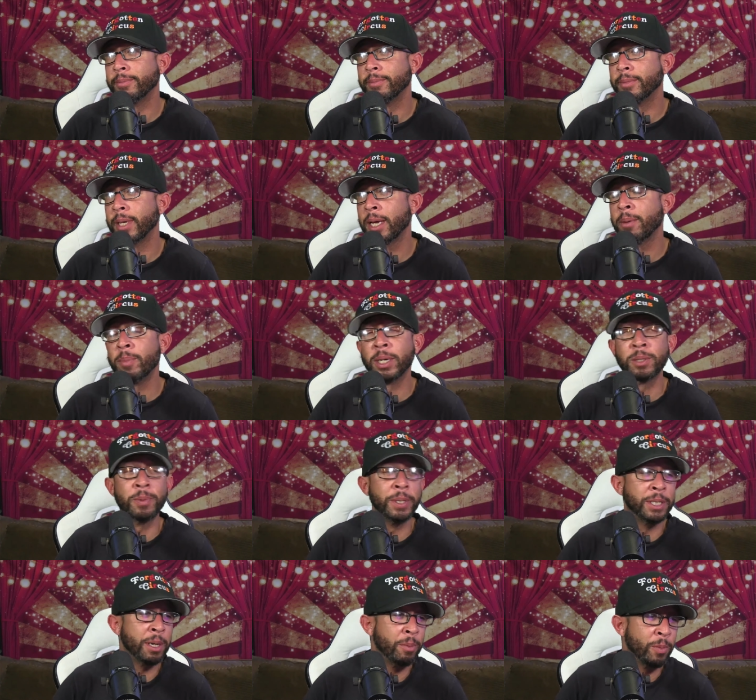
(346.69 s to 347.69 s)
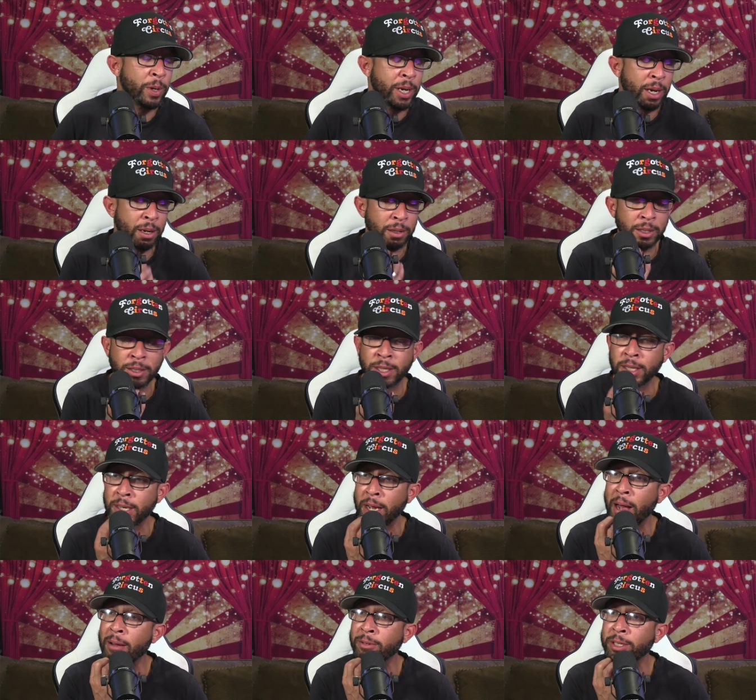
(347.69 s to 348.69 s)
It must be something ridiculous because
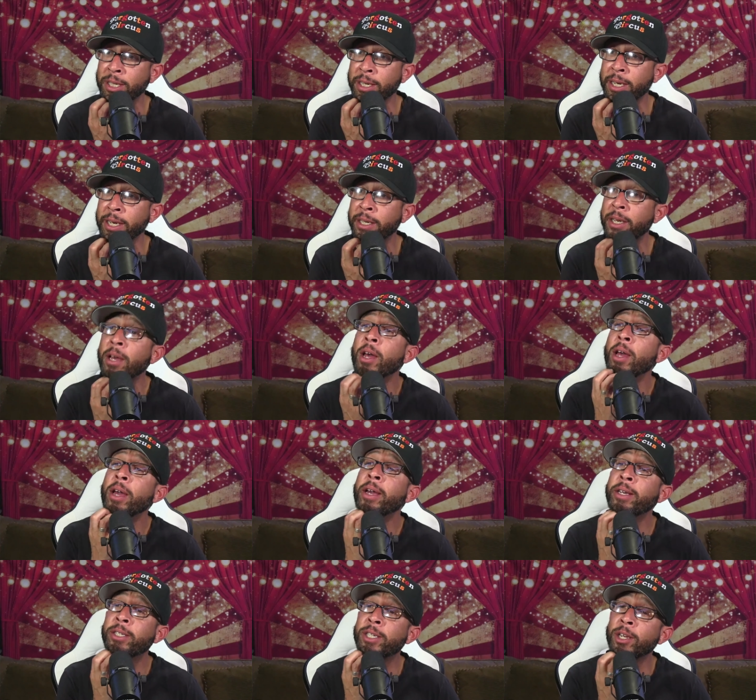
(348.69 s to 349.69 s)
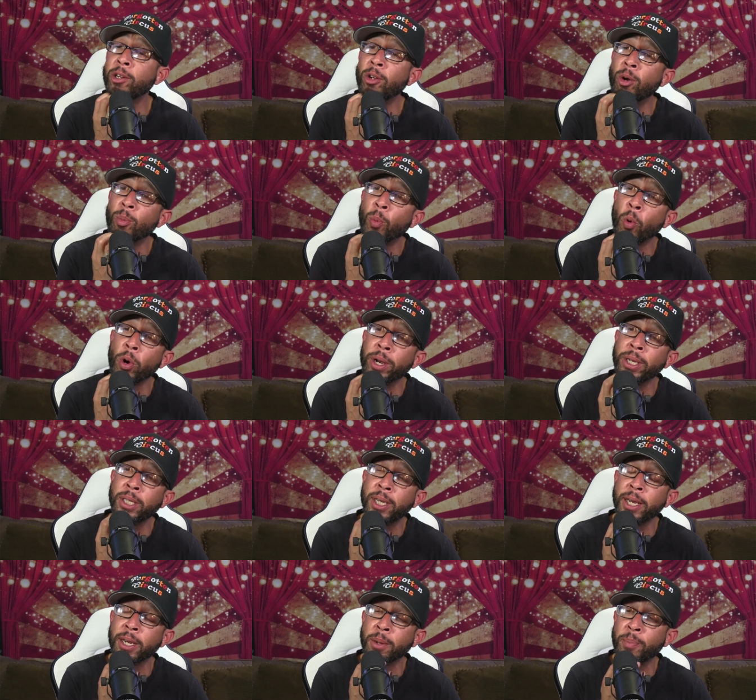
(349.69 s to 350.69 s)
obviously he he's still on board. He's
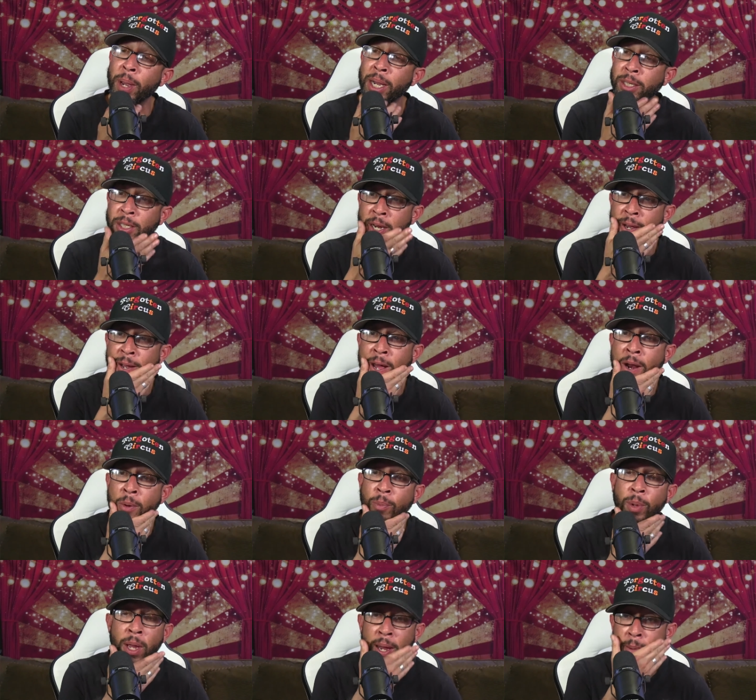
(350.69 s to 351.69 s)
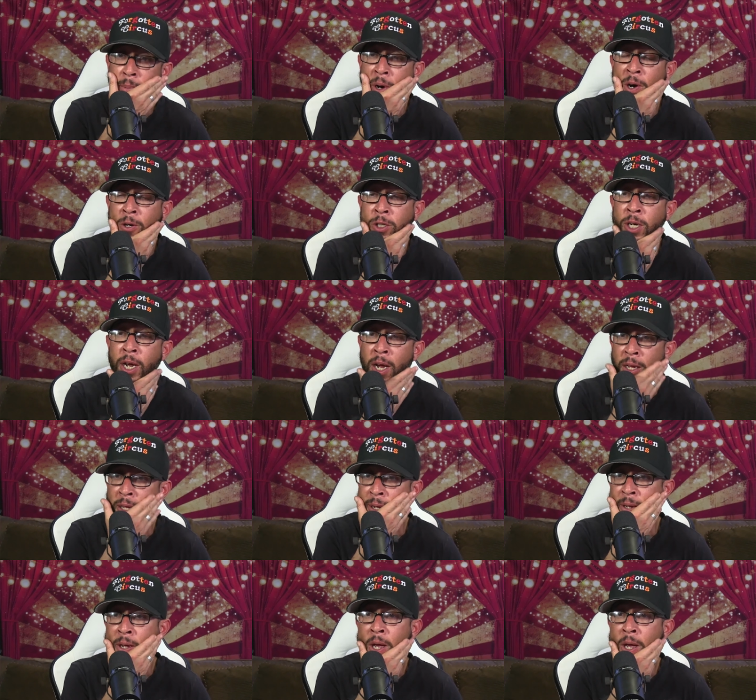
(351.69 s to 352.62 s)
getting a paycheck. I don't blame Mahershala Ali.